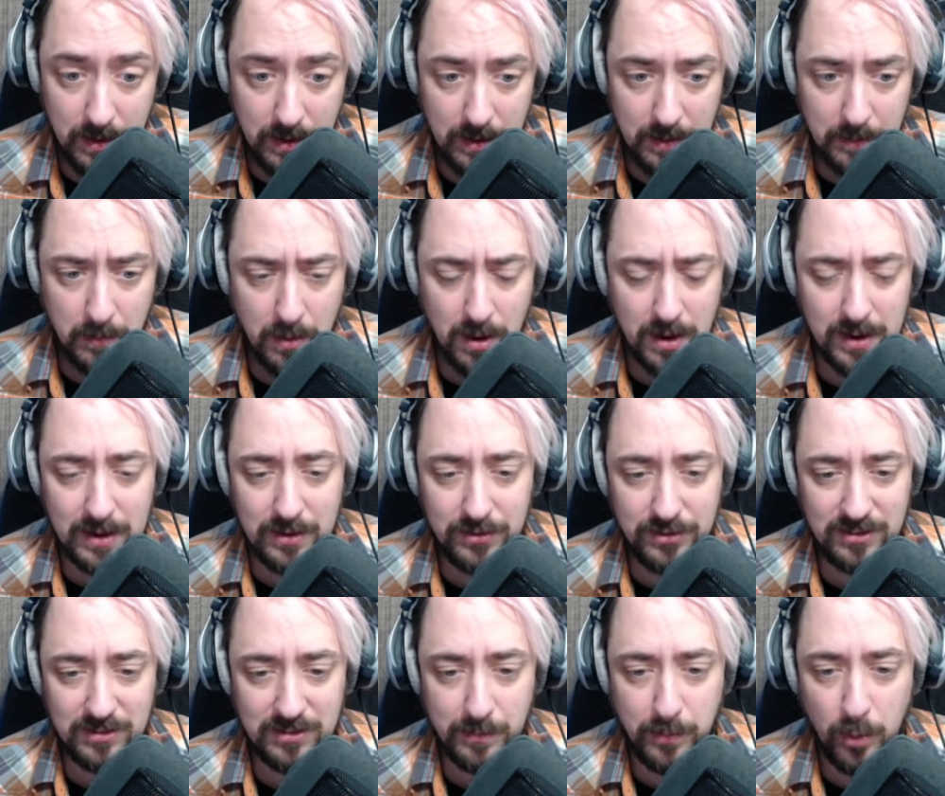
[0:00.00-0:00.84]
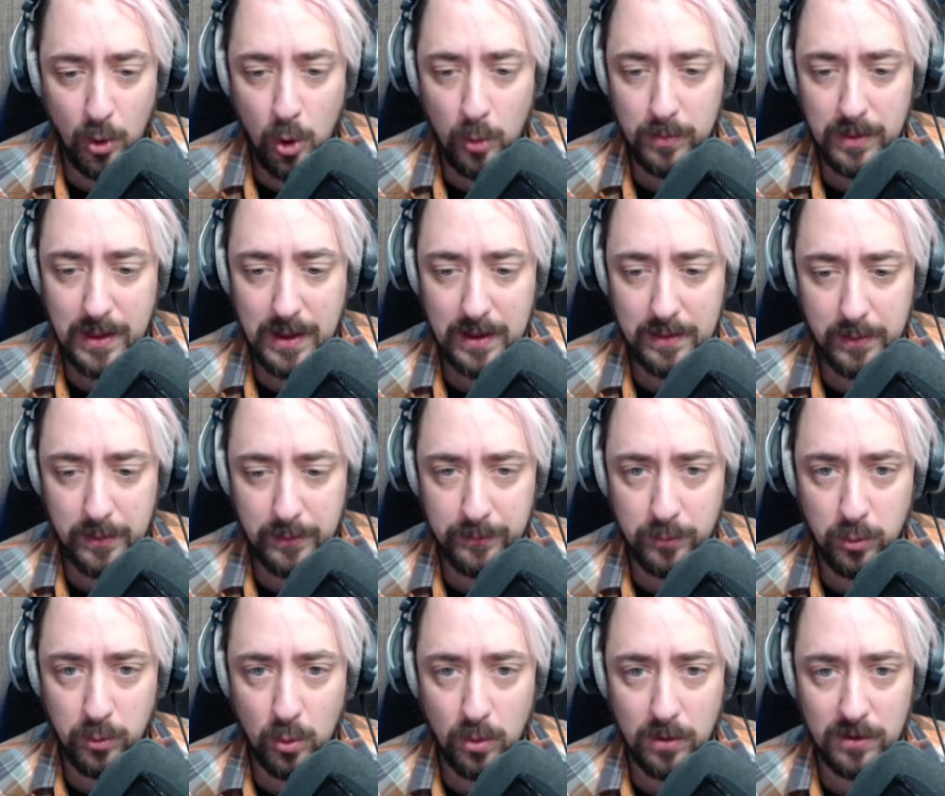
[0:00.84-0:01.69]
Monica sees the poem laying on the
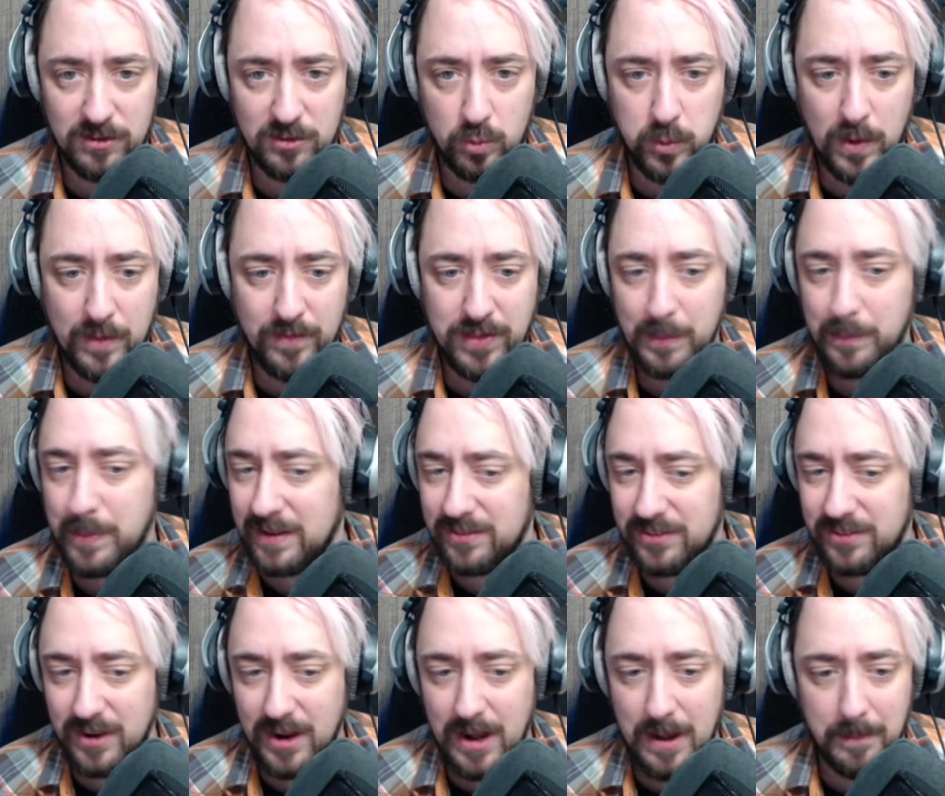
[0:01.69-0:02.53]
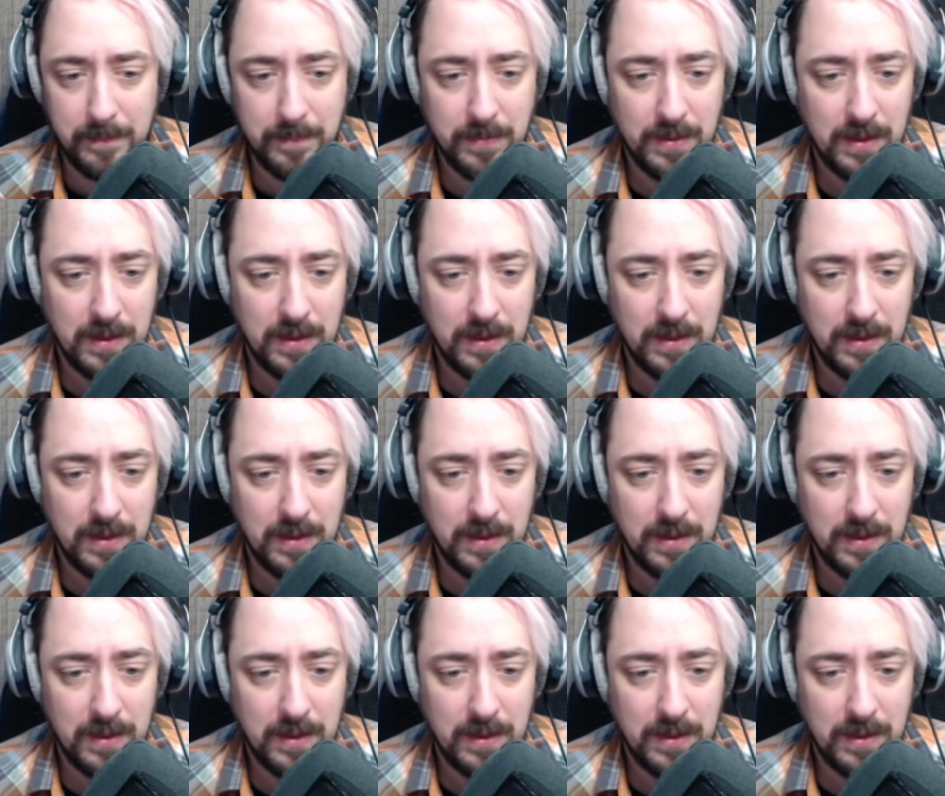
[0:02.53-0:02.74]
floor and swiftly picks it up.